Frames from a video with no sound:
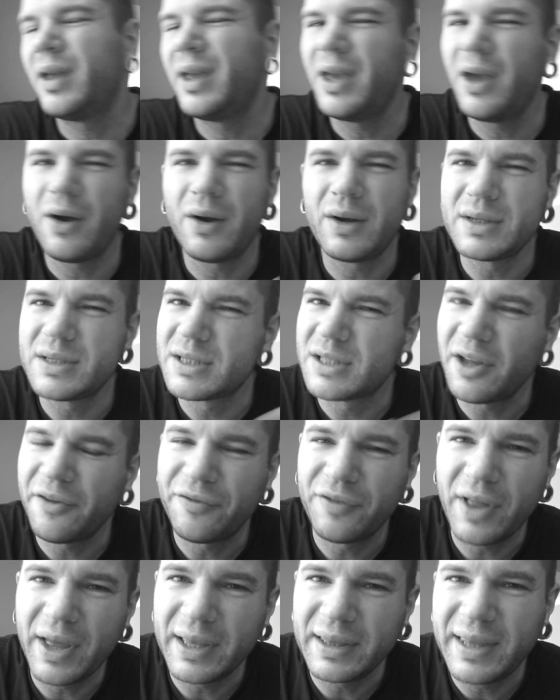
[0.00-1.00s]
you know, and
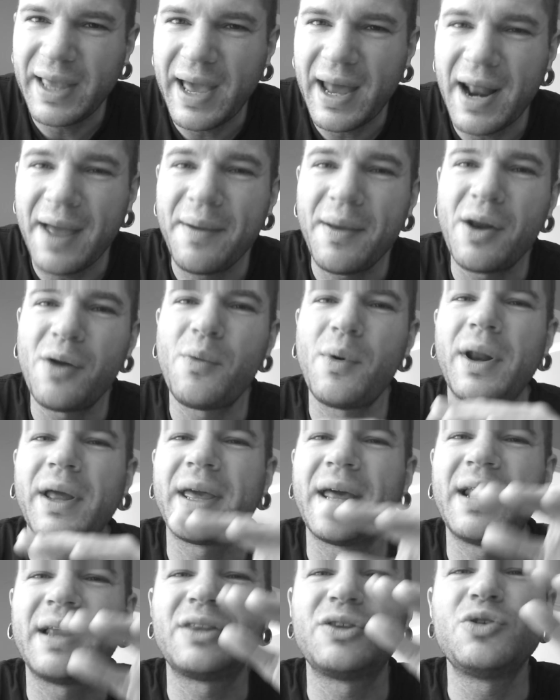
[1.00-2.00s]
stuff like that. I don't
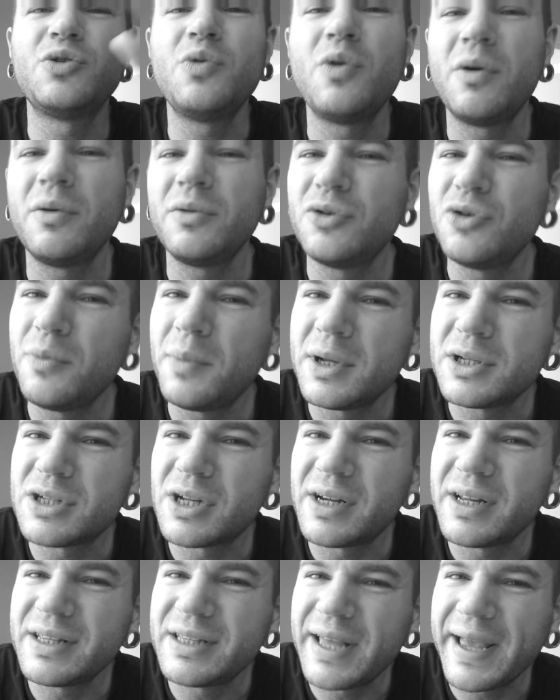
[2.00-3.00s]
want to get too, too much
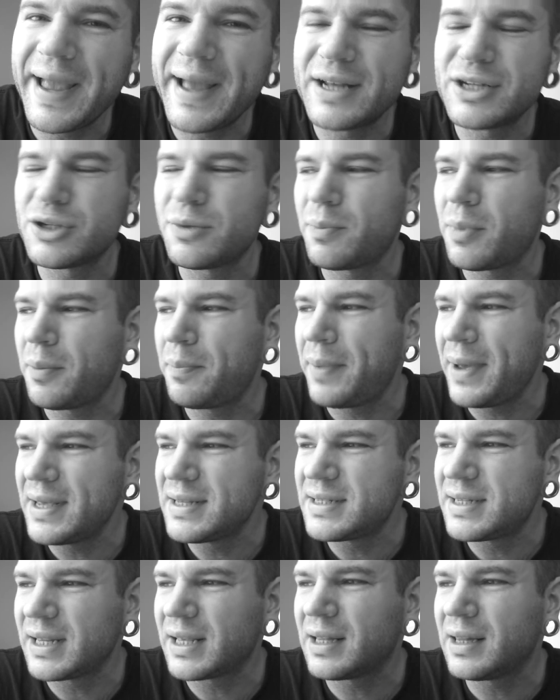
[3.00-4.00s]
on a tangent, but
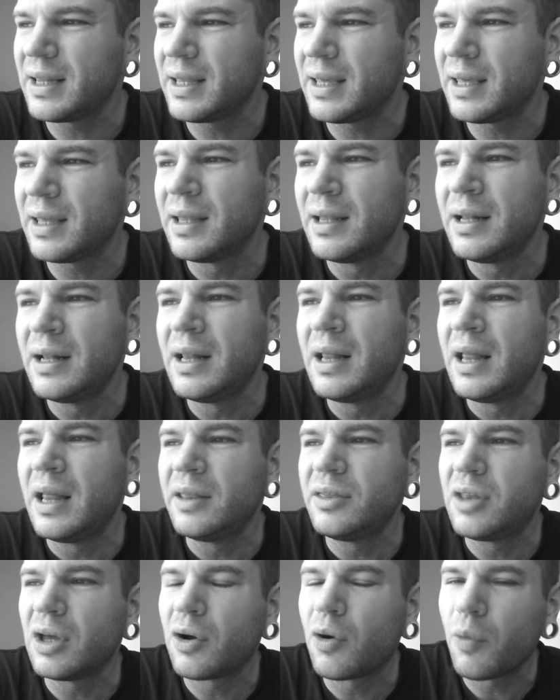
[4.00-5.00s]
basically,
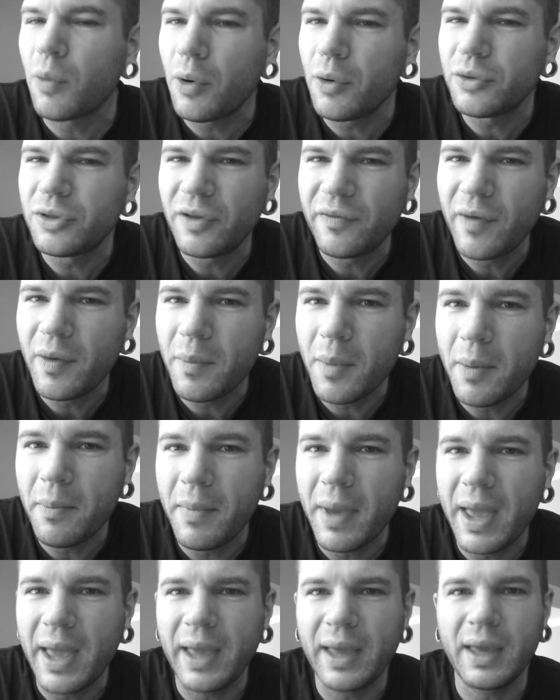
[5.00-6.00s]
the growth of
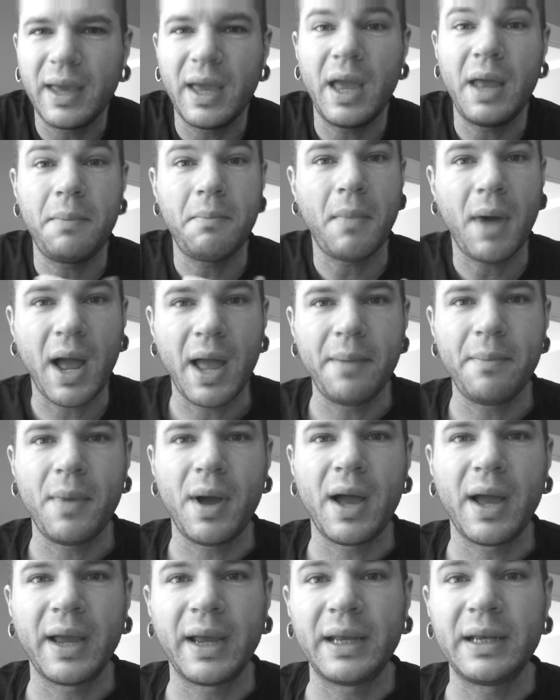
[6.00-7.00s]
MMA in my
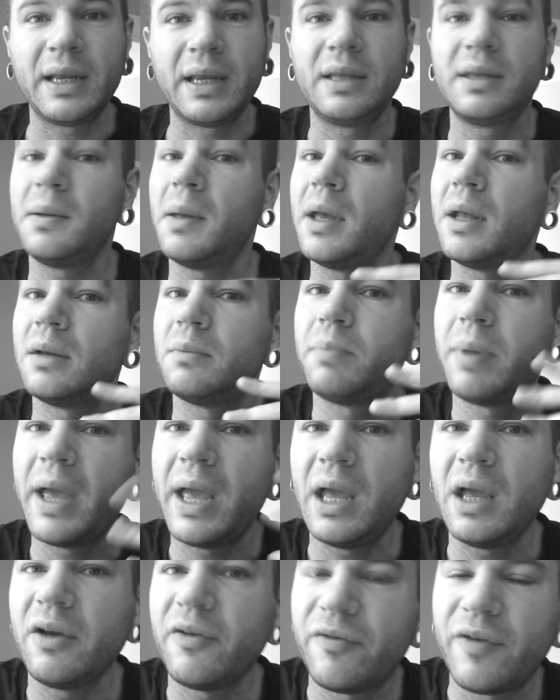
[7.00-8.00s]
mind and, and paying